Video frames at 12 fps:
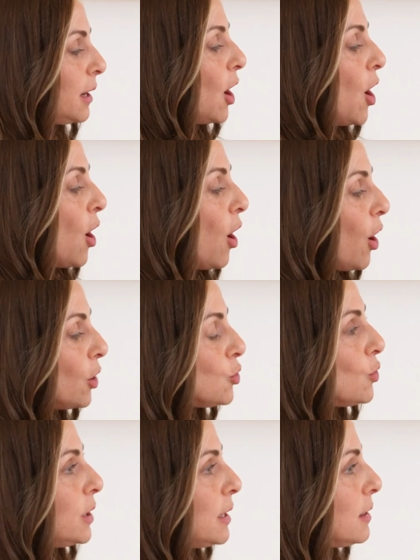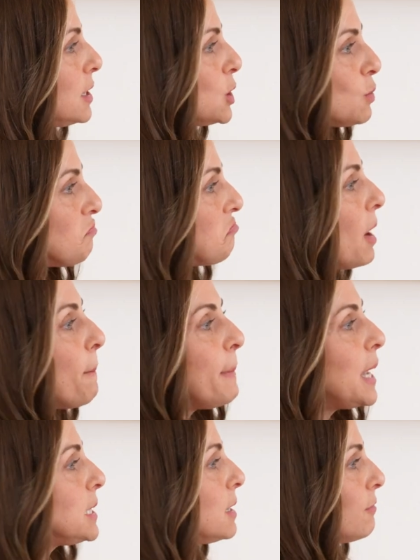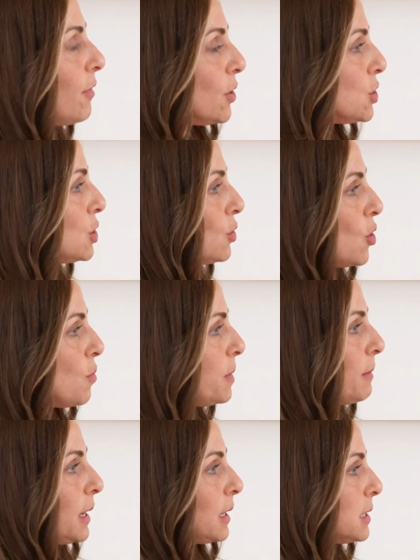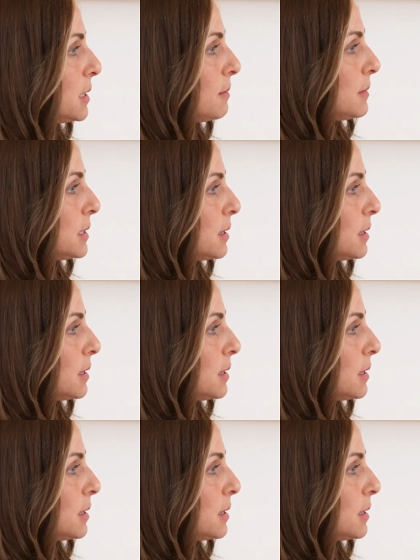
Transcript: it underneath these amazing functional coping mechanisms.